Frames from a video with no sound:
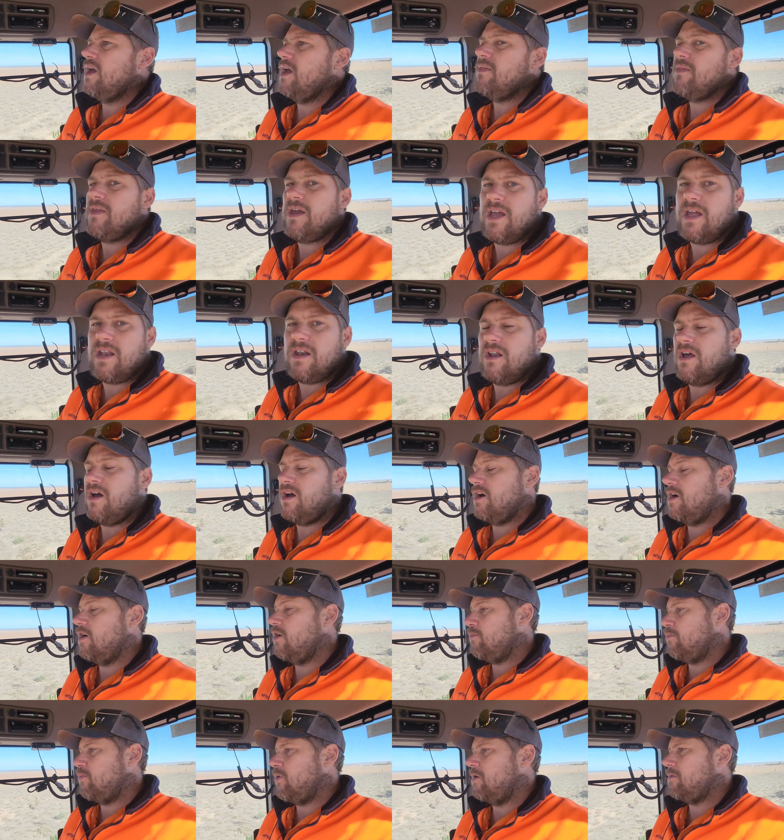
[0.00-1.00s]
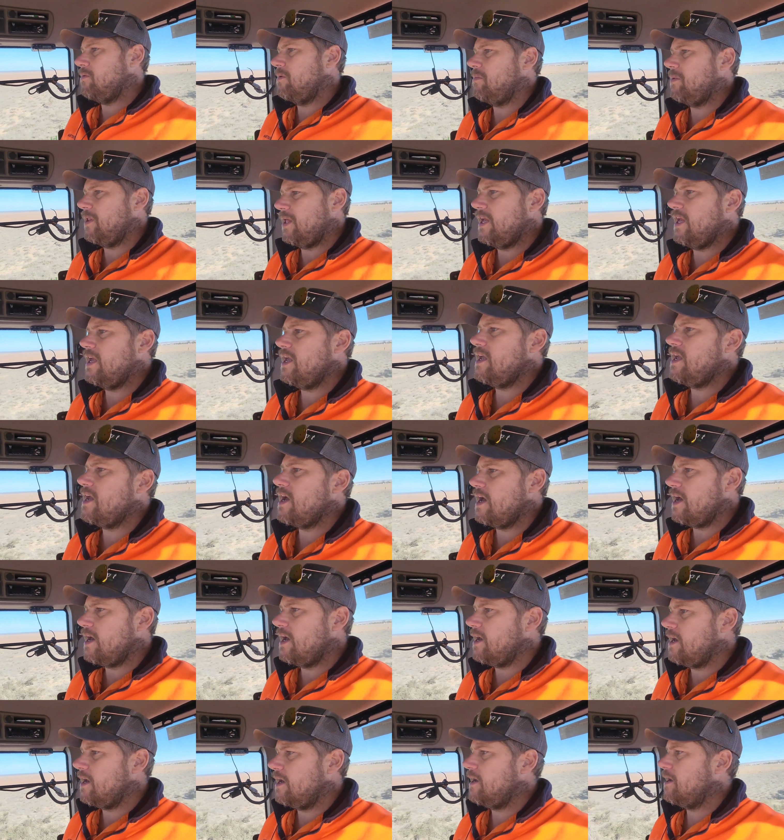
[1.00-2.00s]
and then I'll probably
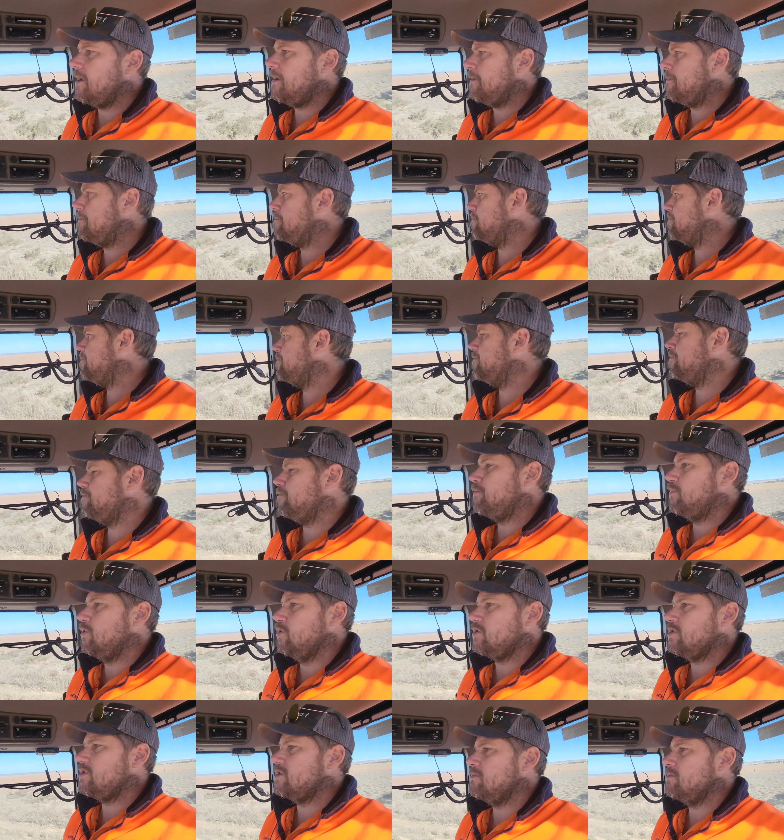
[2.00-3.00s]
put